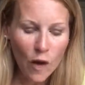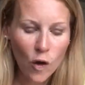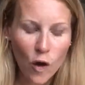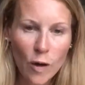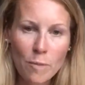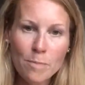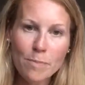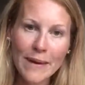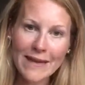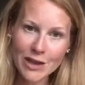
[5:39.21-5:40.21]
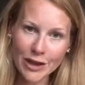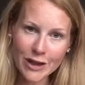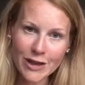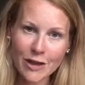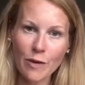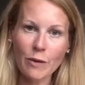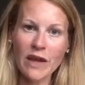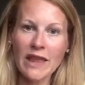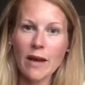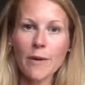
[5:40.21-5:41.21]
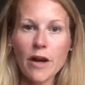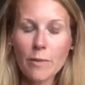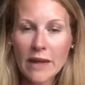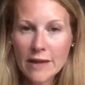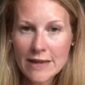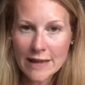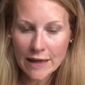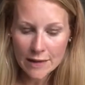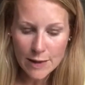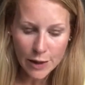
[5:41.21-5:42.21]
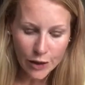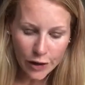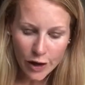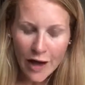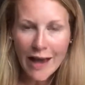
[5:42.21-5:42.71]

or metres when we think about our metre stick in school?